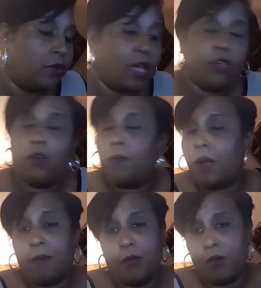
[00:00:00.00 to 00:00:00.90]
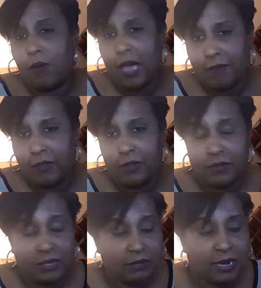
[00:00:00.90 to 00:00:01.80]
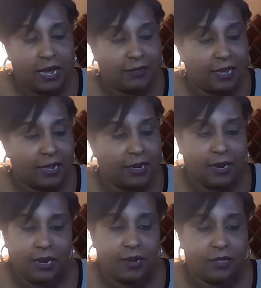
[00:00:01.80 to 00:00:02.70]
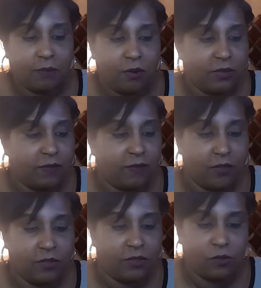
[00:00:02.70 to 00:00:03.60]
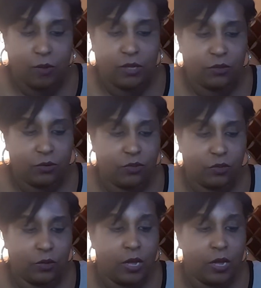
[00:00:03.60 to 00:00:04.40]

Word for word: And you probably don't have this, the slightest idea that this person feels this way towards you.